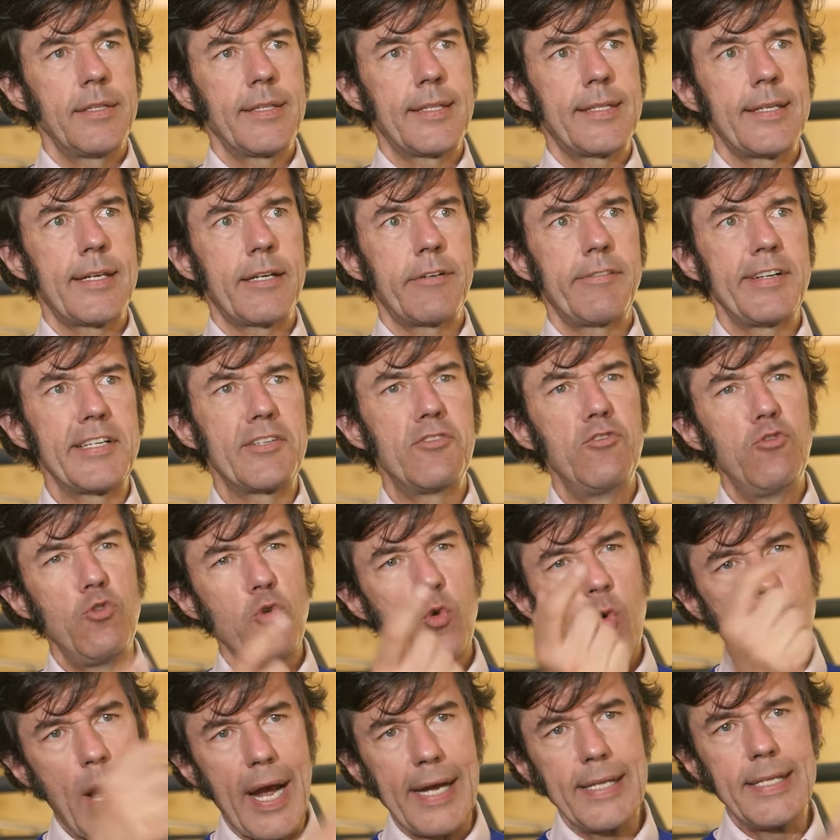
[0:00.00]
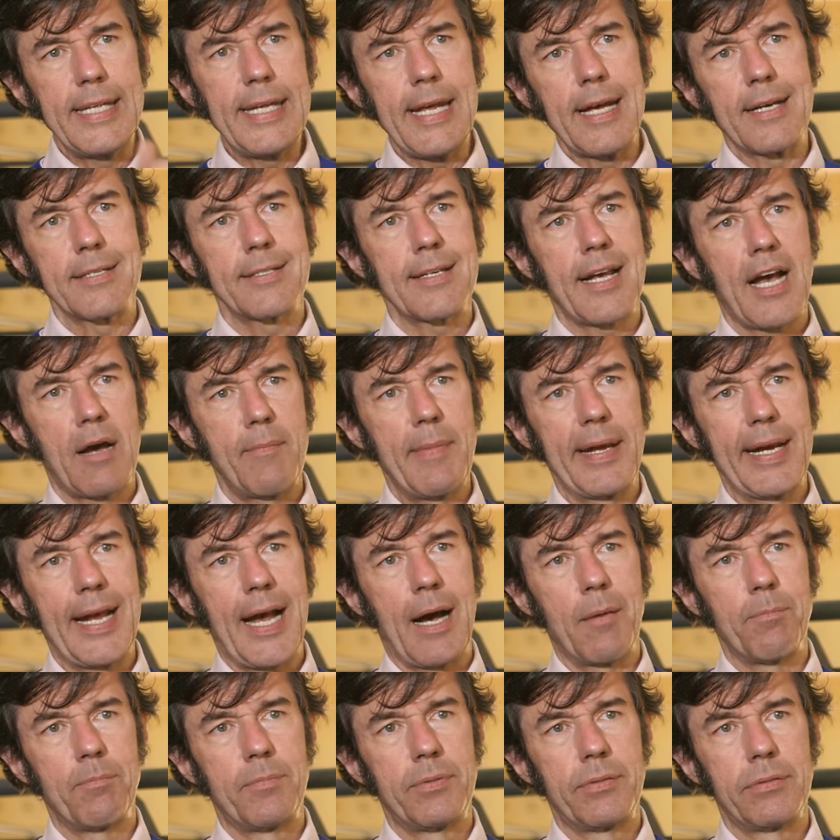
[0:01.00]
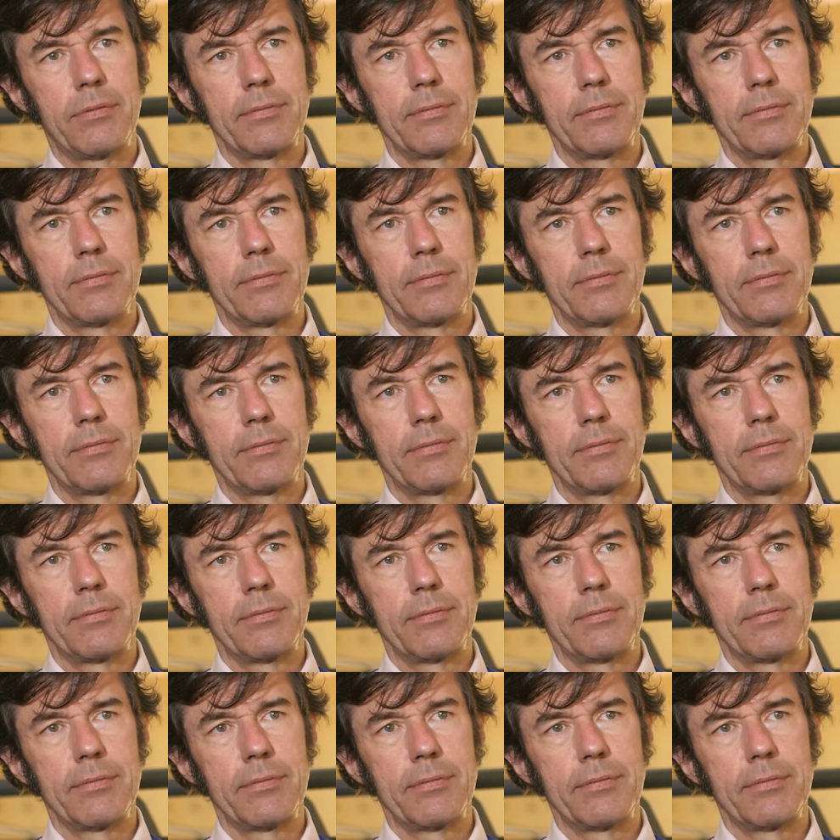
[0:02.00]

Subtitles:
there is new ideas coming up.